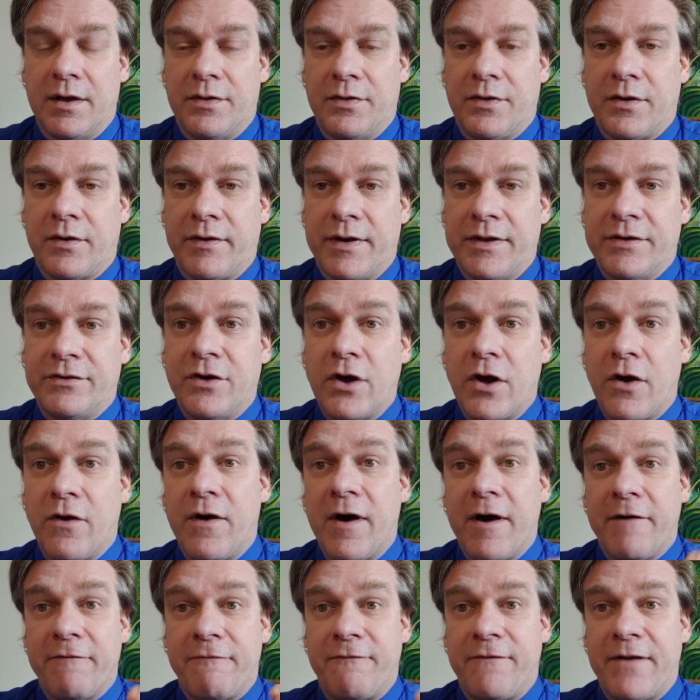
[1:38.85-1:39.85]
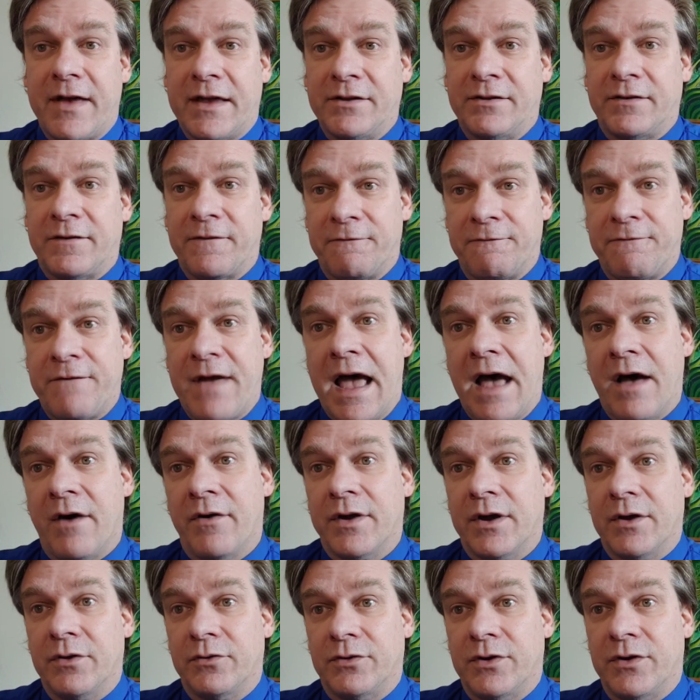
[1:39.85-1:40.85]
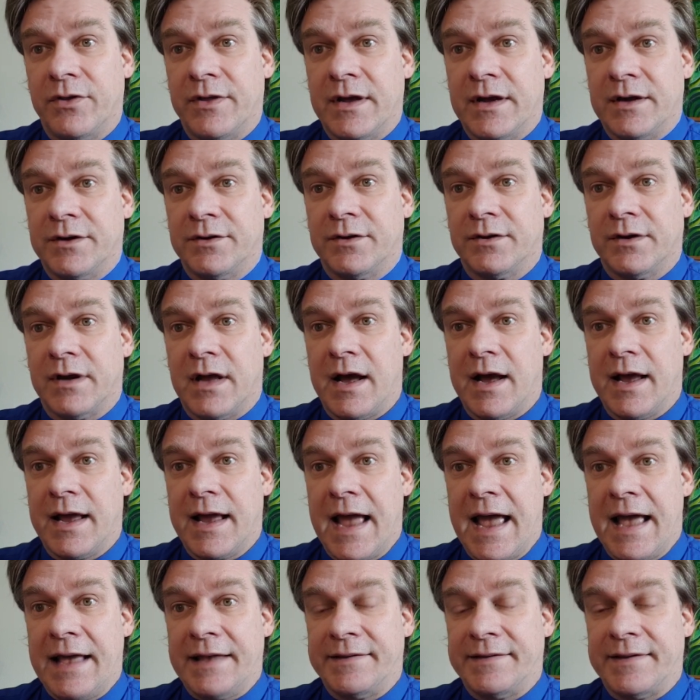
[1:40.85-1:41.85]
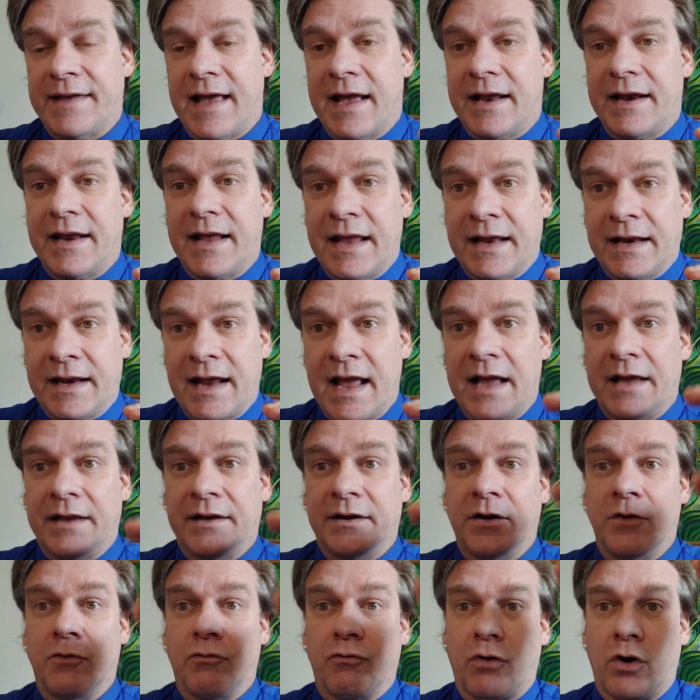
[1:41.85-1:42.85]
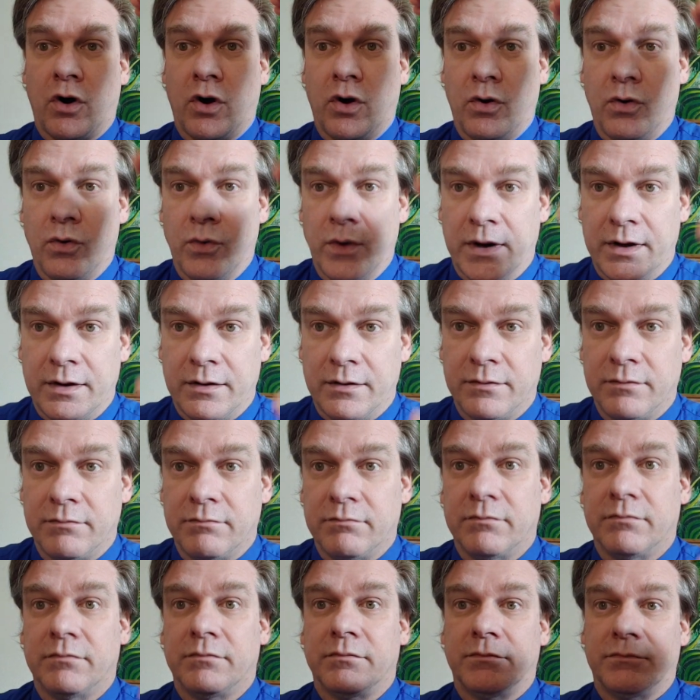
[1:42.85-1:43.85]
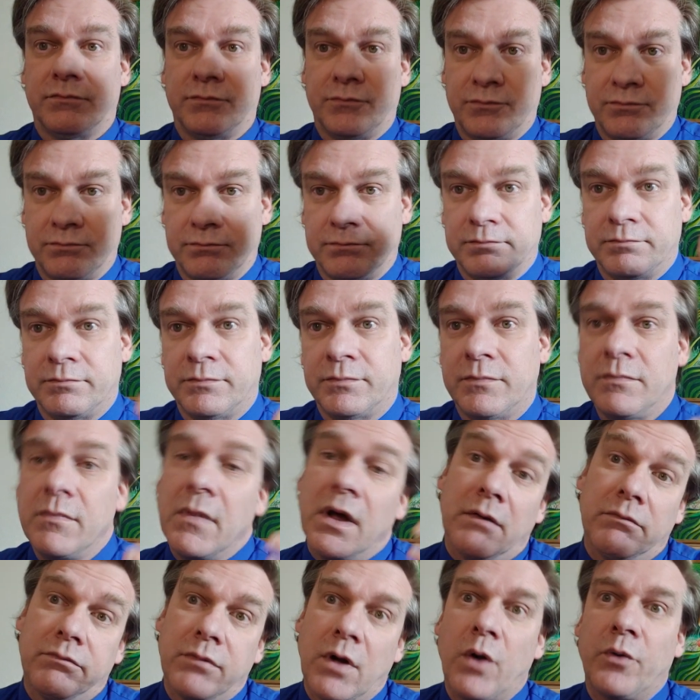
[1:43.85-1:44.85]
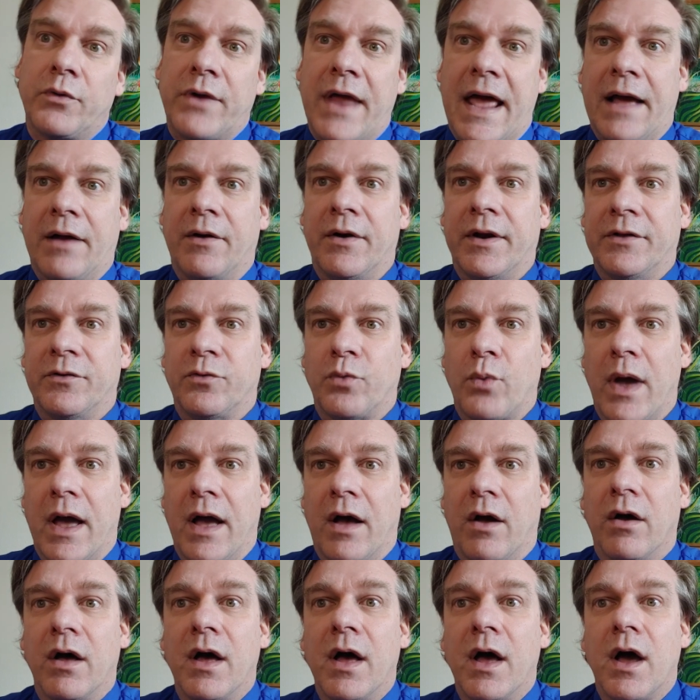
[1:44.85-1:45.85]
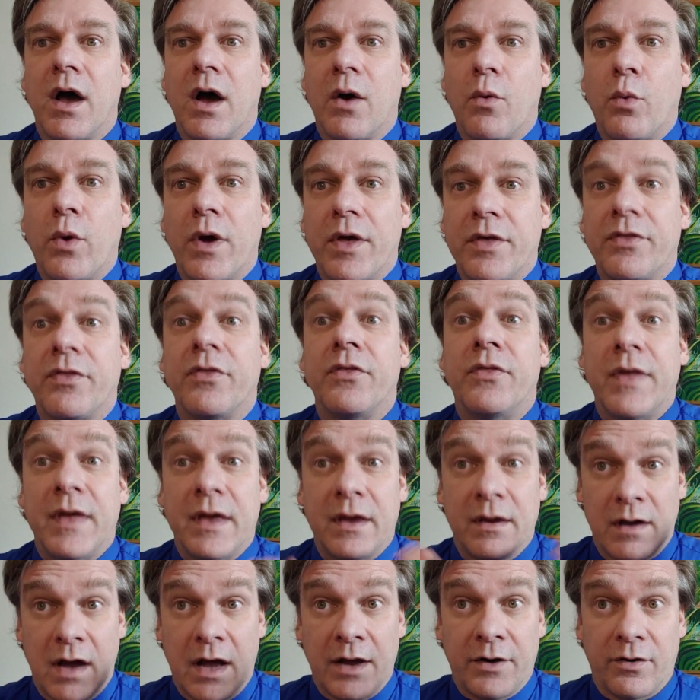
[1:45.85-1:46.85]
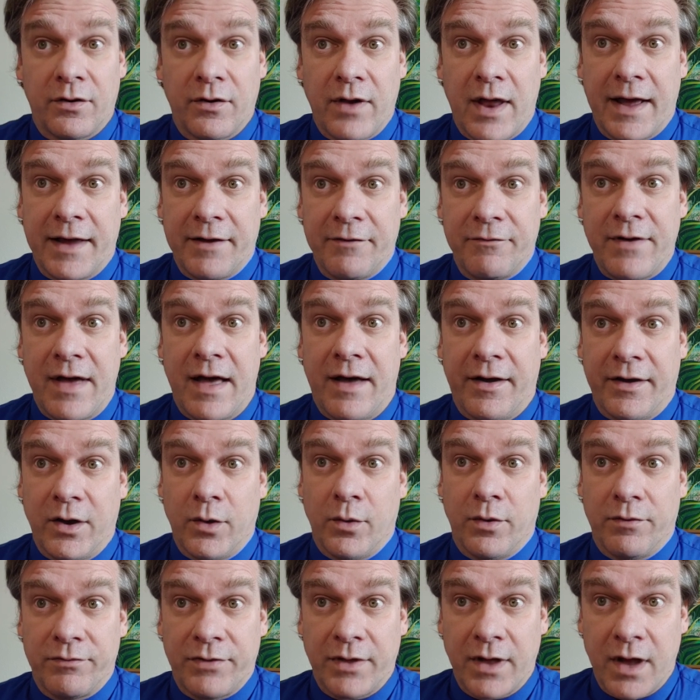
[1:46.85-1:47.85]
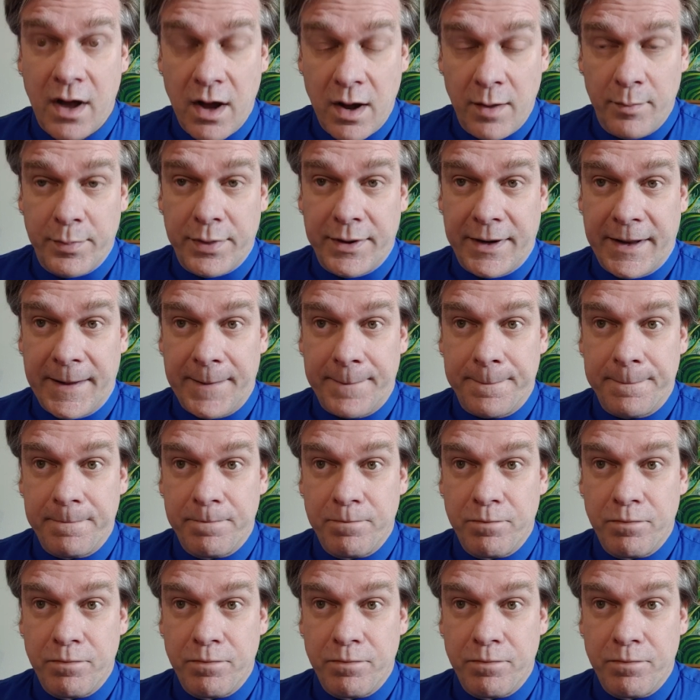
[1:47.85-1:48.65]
There is no fixed value to the underlying asset. It can grow and go down as well with the underlying value of the company.